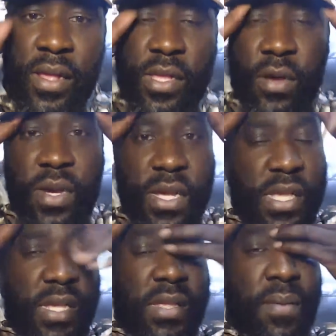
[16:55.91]
So
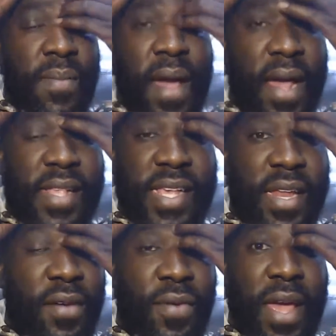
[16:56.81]
this is the
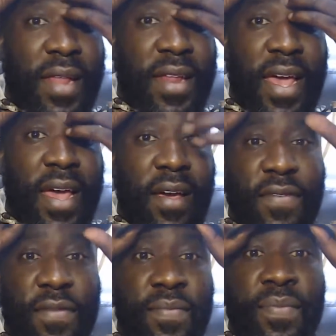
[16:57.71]
mindset that we have to have
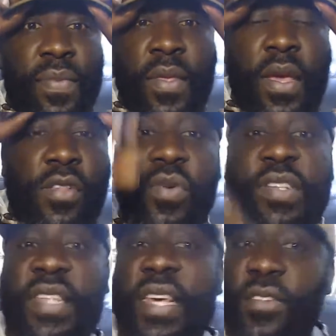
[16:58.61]
because we
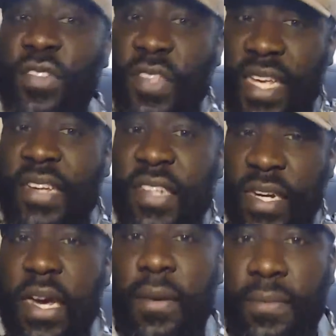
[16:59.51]
still stitched
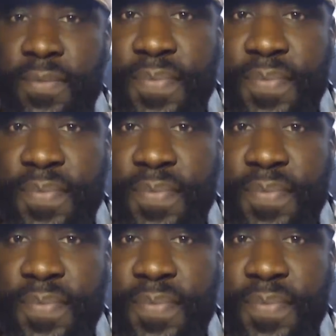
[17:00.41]
up,